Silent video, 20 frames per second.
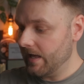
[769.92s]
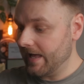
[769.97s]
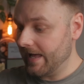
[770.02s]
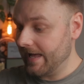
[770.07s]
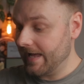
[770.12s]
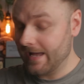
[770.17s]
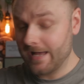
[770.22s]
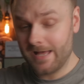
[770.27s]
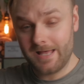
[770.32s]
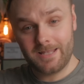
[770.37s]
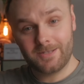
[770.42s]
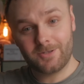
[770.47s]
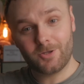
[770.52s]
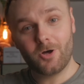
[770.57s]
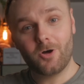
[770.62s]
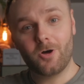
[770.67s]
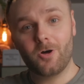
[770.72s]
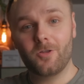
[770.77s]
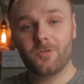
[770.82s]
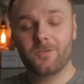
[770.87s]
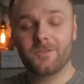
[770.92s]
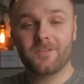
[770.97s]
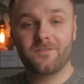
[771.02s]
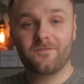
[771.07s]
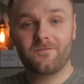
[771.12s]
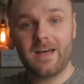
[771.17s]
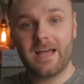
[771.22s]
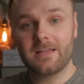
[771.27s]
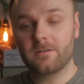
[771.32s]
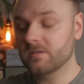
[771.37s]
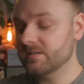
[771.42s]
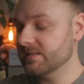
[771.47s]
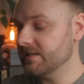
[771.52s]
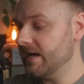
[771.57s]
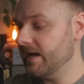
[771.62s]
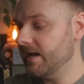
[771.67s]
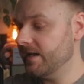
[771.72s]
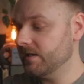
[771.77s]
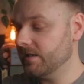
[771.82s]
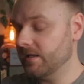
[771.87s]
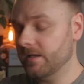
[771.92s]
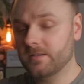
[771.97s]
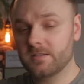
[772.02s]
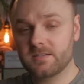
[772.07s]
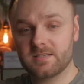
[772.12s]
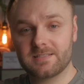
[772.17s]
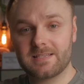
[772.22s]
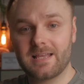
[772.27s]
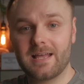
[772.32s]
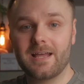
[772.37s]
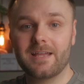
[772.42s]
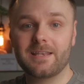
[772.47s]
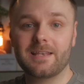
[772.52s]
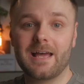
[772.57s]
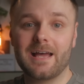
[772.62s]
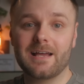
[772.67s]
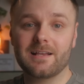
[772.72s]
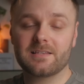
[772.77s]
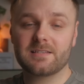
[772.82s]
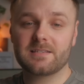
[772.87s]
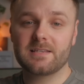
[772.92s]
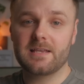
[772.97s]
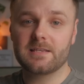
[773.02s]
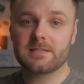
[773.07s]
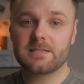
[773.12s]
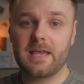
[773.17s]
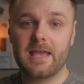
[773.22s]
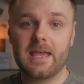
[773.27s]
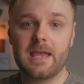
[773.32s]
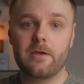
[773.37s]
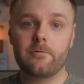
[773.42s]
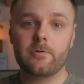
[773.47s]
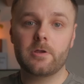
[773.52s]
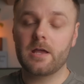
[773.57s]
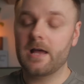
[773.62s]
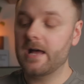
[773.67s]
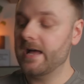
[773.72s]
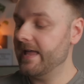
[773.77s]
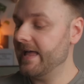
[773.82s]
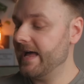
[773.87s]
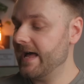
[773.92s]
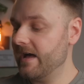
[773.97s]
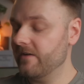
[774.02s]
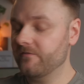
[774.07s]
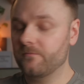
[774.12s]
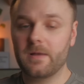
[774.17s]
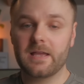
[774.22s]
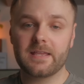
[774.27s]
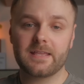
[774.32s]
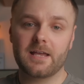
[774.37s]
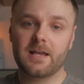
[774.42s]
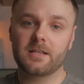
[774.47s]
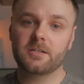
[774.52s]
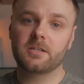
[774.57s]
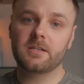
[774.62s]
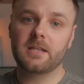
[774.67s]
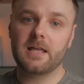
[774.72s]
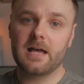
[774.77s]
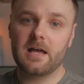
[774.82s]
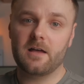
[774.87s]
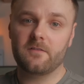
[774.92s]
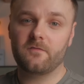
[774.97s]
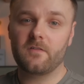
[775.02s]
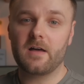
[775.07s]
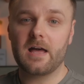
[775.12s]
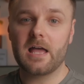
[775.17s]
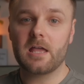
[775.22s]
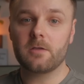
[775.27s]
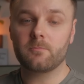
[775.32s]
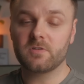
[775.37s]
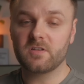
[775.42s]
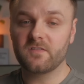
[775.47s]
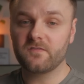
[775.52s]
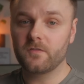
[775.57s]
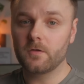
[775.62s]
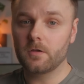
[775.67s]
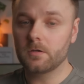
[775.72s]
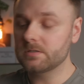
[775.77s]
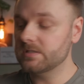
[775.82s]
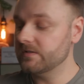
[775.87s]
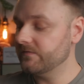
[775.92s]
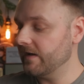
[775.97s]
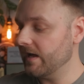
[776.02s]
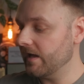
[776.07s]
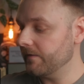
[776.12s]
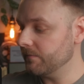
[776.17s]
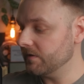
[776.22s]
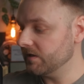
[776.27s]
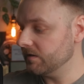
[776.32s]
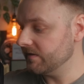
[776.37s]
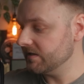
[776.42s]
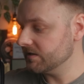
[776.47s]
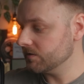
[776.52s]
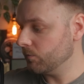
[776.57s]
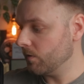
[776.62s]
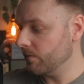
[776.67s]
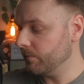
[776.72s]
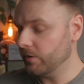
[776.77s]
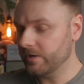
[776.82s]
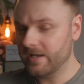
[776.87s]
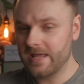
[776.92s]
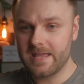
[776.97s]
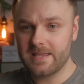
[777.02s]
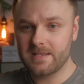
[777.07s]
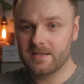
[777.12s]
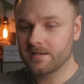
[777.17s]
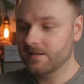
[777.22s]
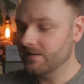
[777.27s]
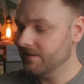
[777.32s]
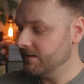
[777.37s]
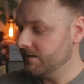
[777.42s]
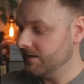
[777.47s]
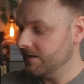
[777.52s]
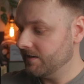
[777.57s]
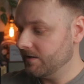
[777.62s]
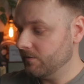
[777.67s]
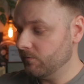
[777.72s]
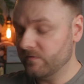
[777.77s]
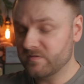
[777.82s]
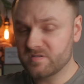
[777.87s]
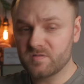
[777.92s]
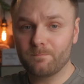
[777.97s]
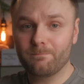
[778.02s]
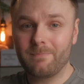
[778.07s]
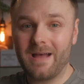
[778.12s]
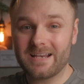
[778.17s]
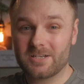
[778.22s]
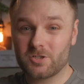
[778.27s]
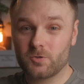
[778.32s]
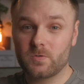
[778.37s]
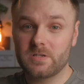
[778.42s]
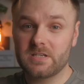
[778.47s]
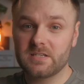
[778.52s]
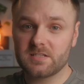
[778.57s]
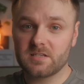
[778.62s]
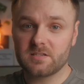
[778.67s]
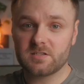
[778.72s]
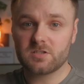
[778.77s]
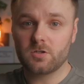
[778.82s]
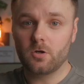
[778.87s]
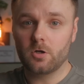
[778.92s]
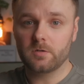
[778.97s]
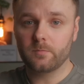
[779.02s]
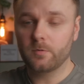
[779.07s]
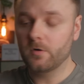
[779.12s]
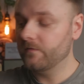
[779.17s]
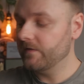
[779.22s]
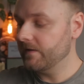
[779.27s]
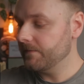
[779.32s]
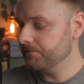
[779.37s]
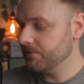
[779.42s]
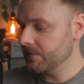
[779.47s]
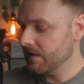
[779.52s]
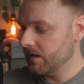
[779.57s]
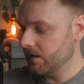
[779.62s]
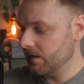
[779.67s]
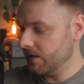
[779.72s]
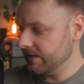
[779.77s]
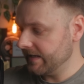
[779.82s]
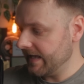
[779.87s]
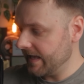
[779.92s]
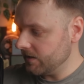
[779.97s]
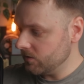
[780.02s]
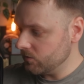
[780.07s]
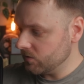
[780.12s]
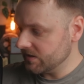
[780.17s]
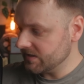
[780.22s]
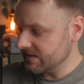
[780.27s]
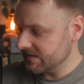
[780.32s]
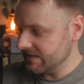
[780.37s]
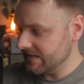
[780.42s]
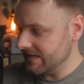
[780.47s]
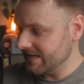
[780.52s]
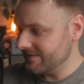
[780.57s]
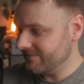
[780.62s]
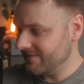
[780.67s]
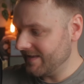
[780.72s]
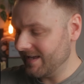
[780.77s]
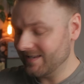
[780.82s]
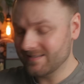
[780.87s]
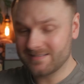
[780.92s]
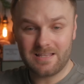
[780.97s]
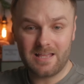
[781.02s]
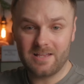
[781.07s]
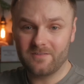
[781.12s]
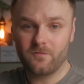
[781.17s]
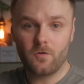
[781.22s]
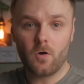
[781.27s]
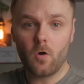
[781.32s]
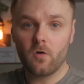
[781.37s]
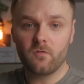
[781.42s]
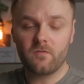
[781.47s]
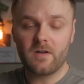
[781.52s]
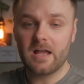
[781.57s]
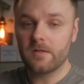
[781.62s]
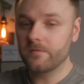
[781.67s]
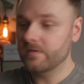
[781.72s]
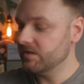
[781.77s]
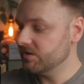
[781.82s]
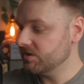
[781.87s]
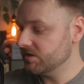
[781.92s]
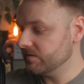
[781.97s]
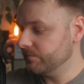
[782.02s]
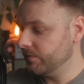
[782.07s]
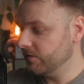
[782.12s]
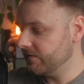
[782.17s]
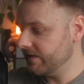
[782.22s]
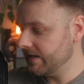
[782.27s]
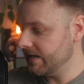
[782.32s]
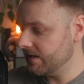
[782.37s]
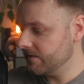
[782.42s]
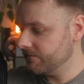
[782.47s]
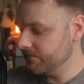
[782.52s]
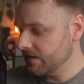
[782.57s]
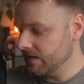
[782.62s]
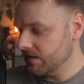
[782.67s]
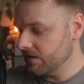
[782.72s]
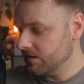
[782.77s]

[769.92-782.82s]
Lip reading: And on the final side, at the side access area, I have my Canon R5 with the 35mm 1.8 with some batteries stored above it. And again, you can see there's like 4 or 5 inches above here.